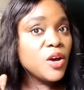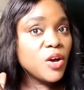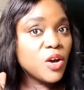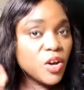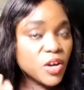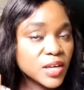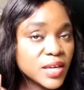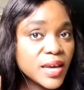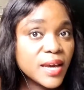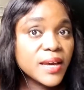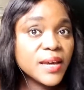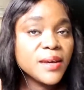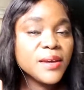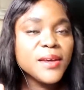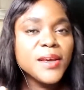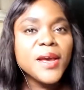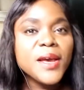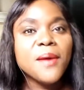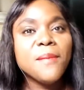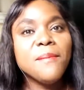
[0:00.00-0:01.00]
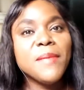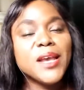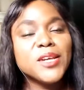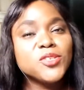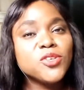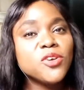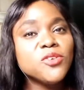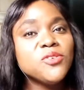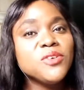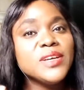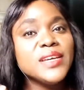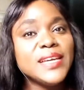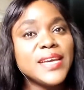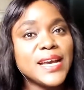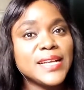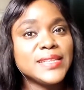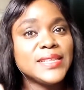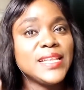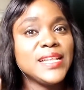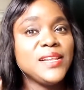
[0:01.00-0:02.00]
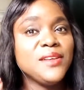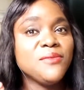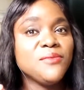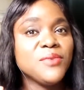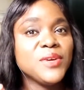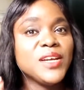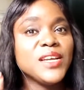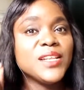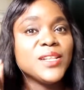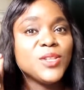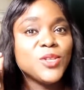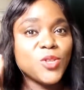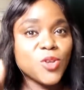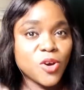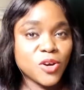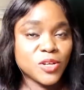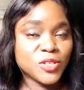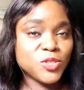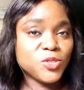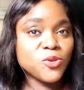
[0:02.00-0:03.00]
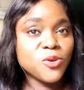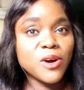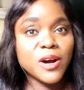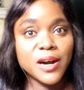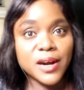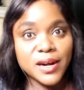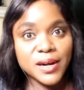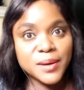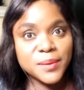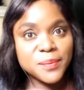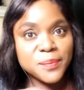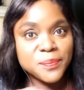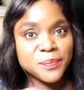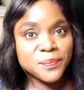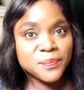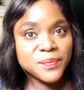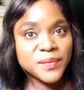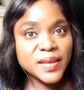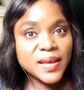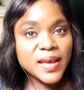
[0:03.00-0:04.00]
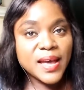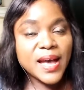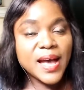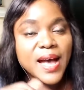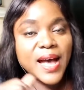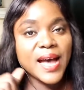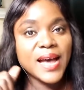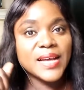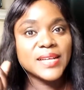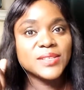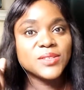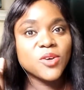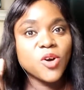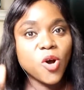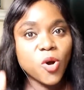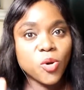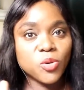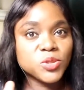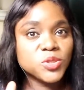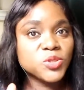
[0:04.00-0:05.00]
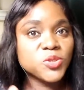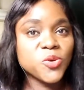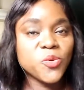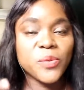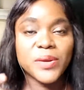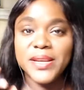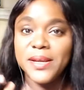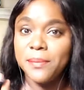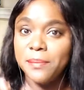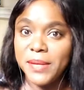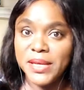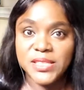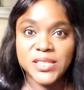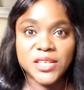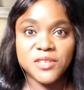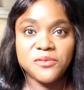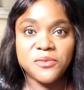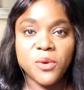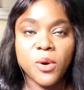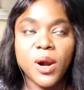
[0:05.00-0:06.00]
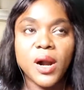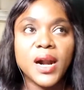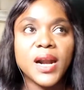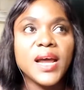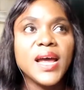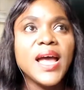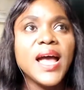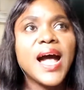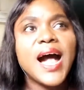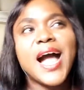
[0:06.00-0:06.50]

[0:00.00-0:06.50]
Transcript: Okay? Make sure you get delivery done to her and also with a message for her.